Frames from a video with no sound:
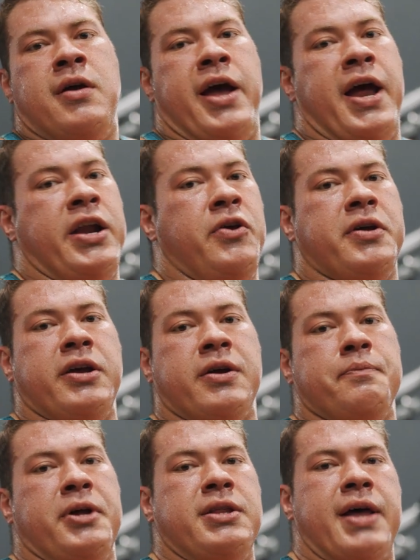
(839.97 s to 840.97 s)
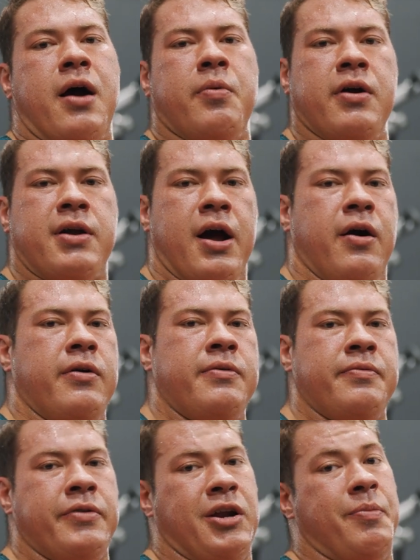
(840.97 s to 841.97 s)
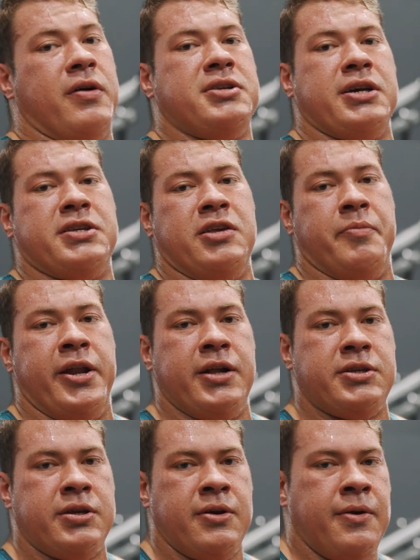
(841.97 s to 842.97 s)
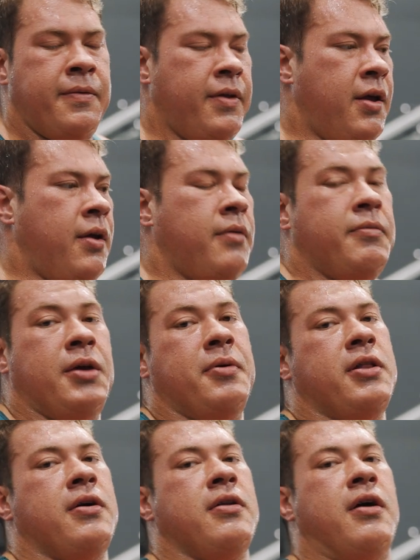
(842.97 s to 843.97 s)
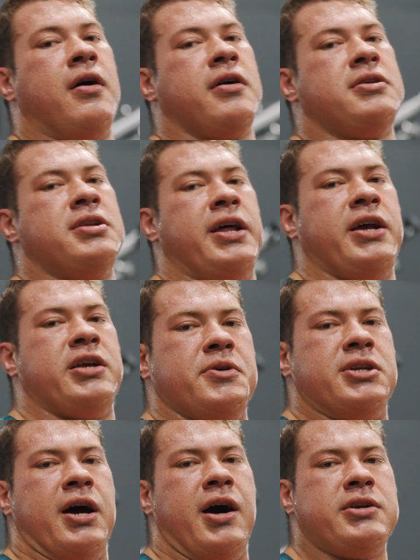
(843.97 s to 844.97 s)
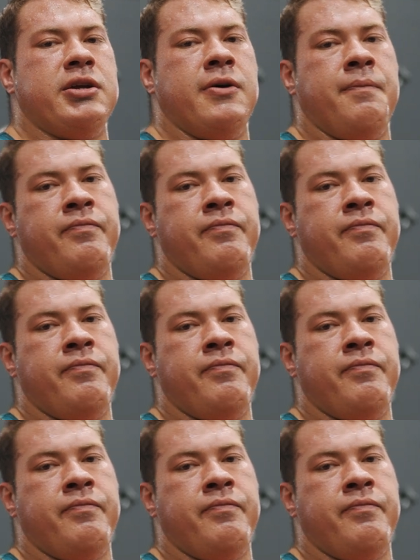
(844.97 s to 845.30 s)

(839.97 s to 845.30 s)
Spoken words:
and you can complete that workout in about 60 minutes, maybe a little longer today we talked.